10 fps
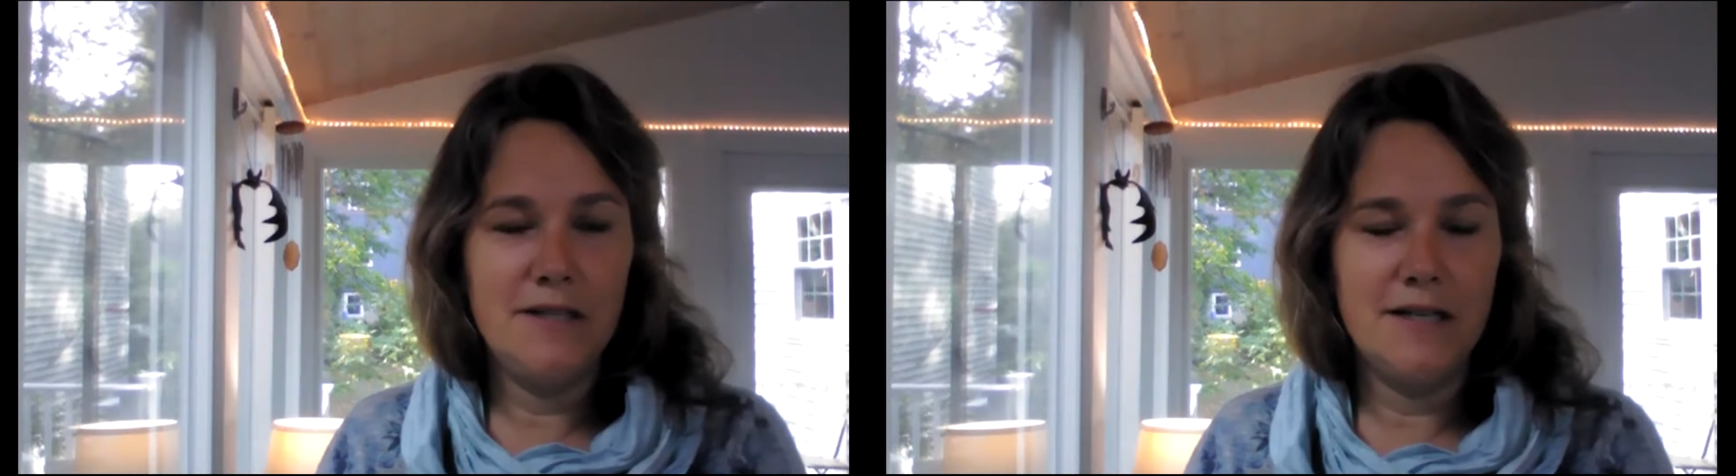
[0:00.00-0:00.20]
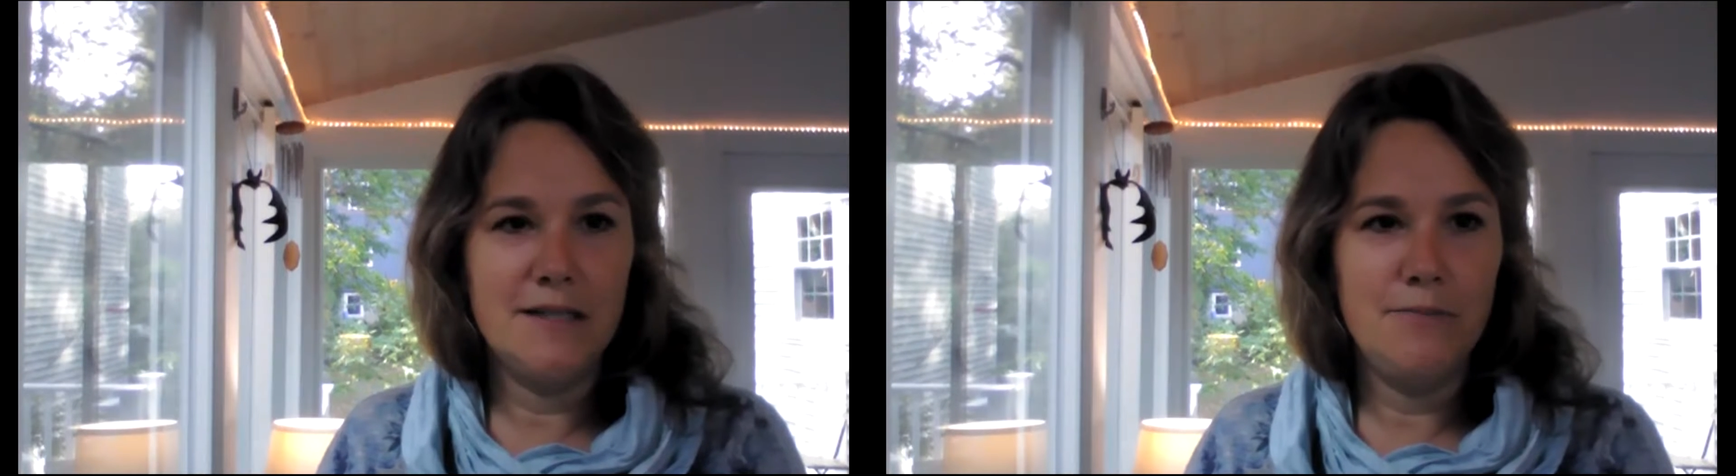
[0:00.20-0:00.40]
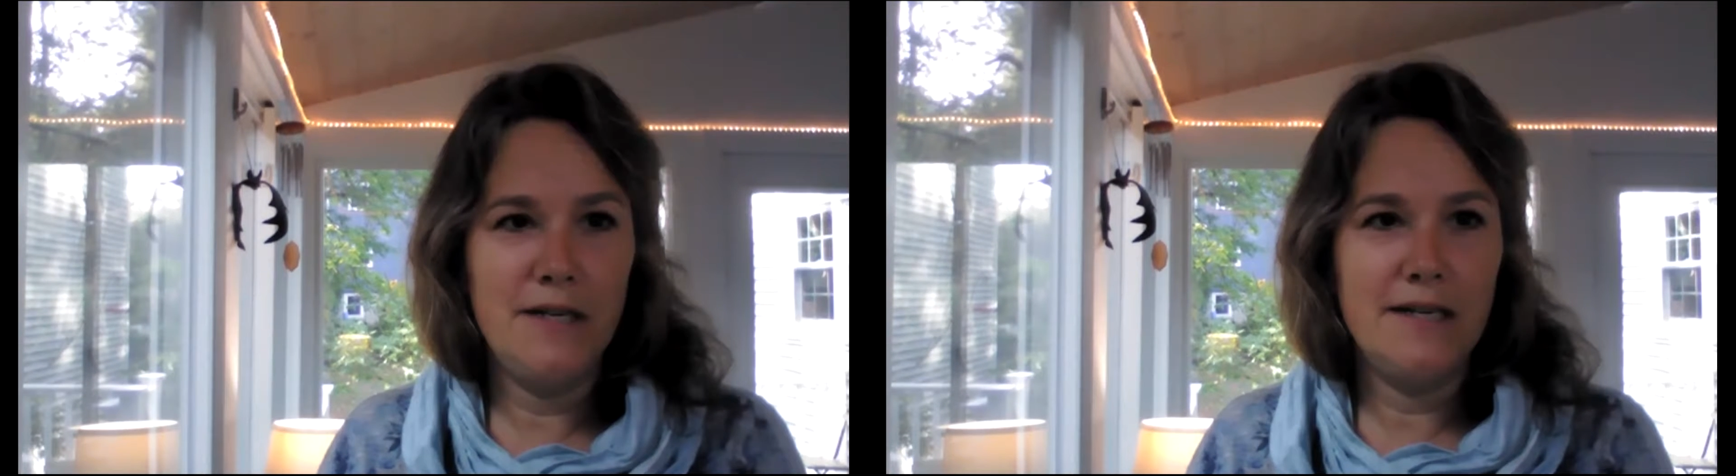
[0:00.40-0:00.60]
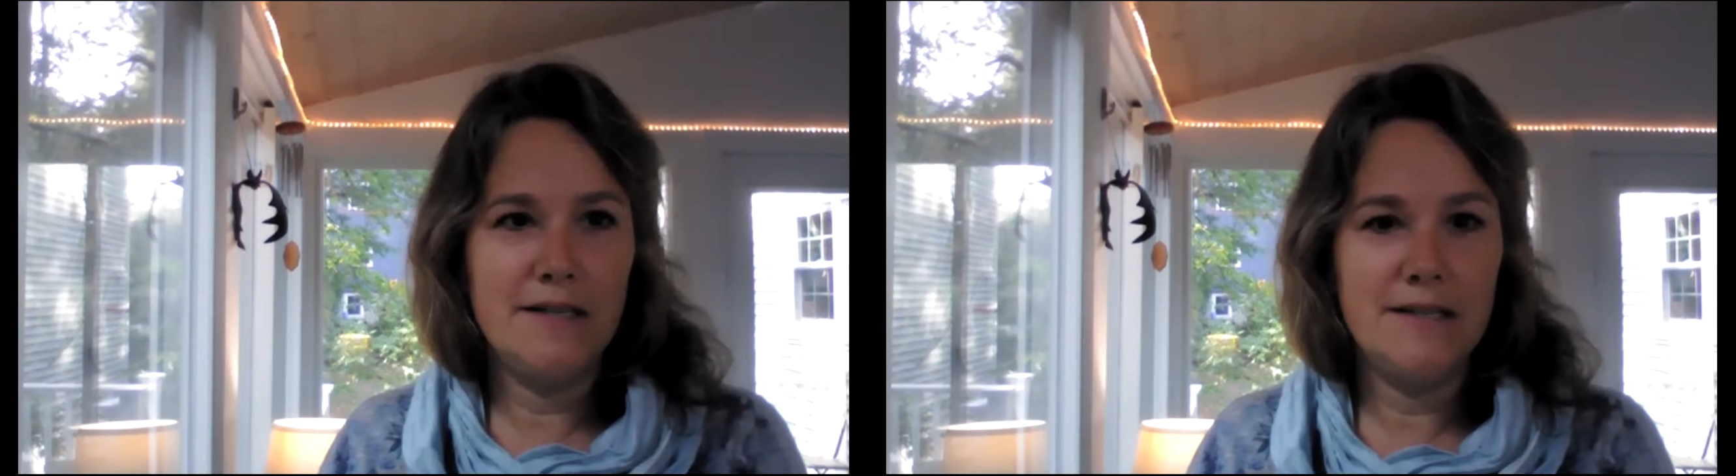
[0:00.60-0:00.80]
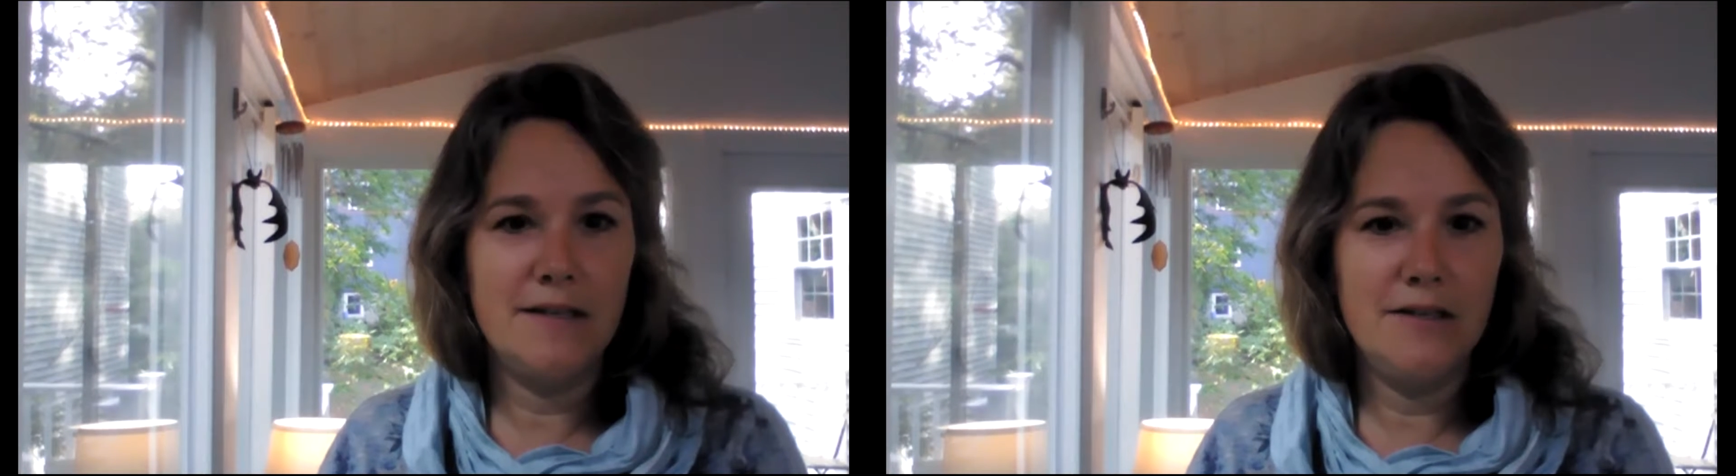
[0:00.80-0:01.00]
Test
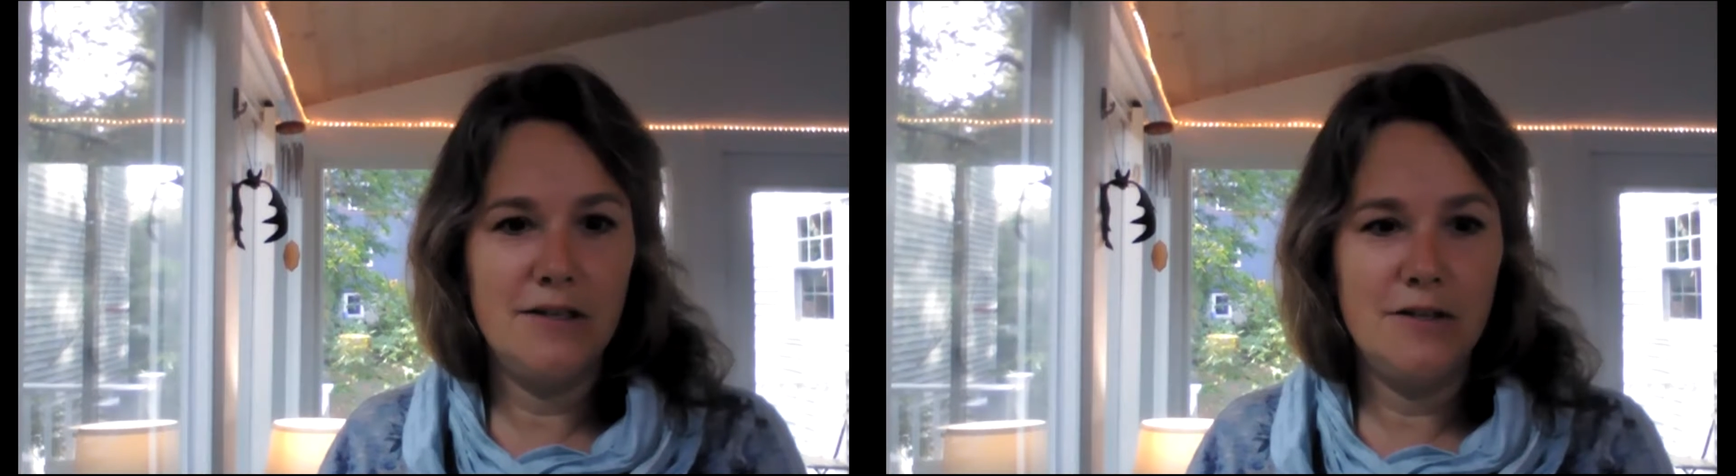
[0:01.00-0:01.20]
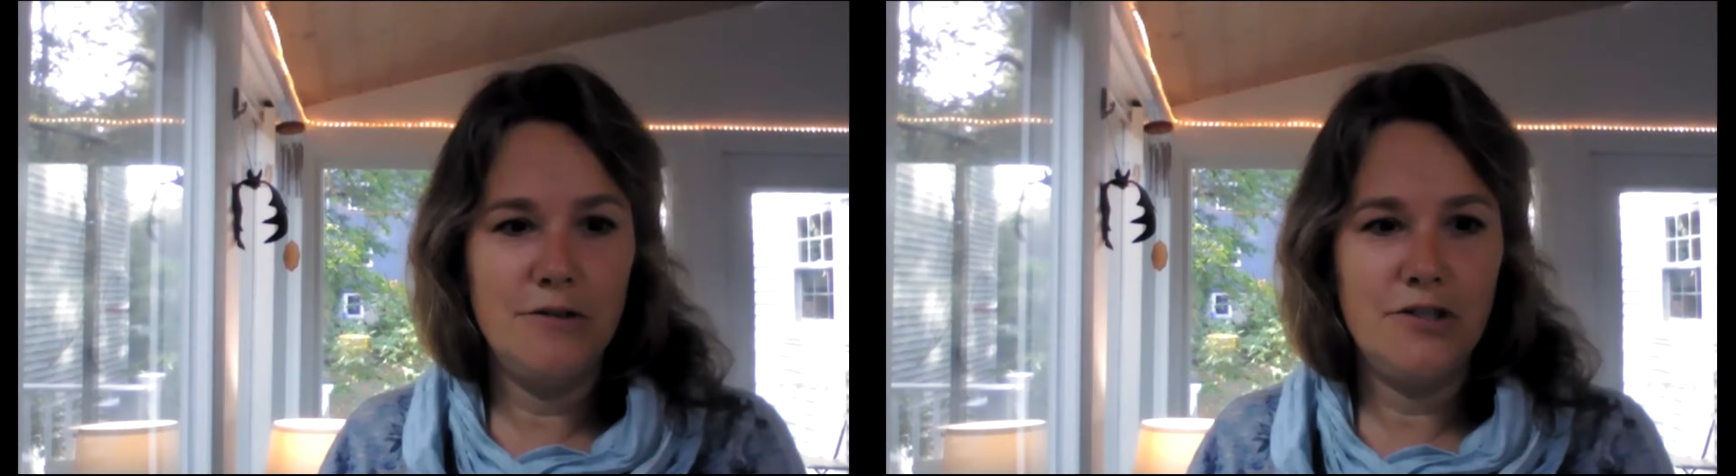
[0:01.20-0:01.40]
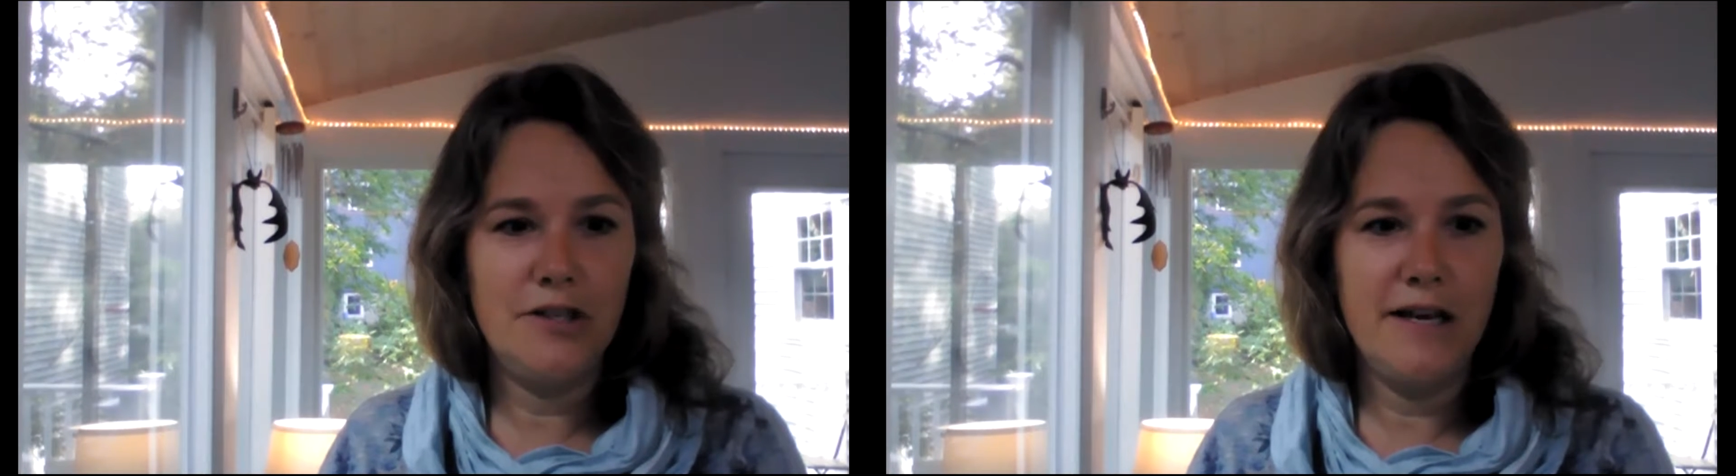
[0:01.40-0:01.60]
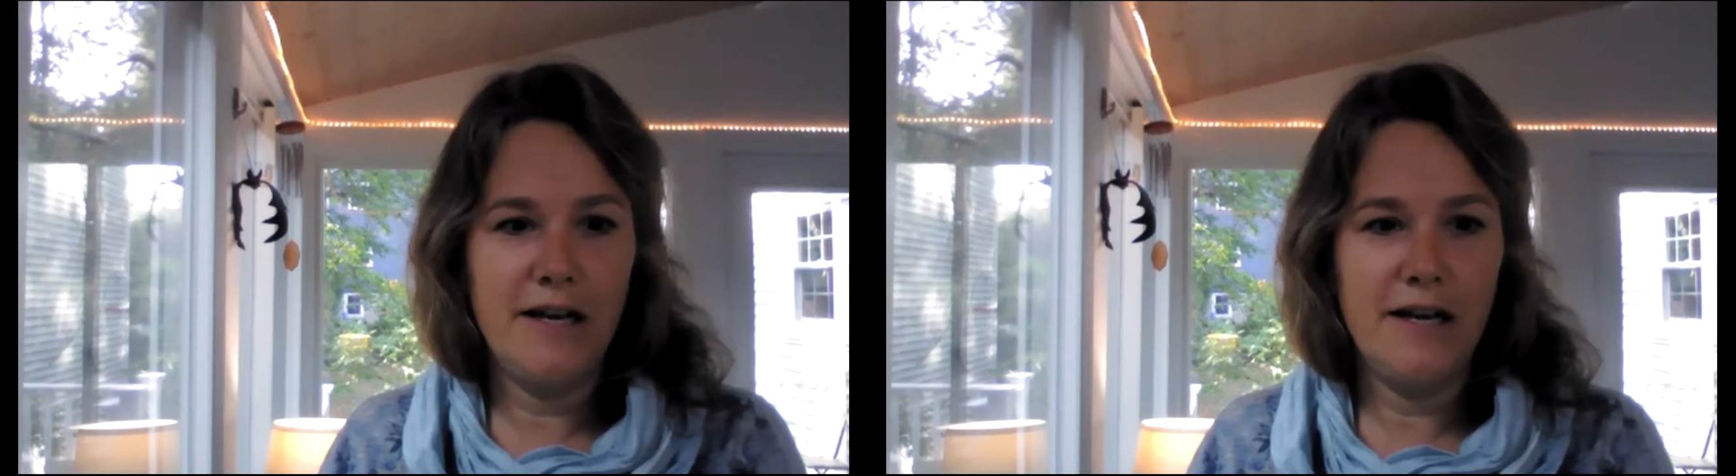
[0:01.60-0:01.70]
meetings are hugely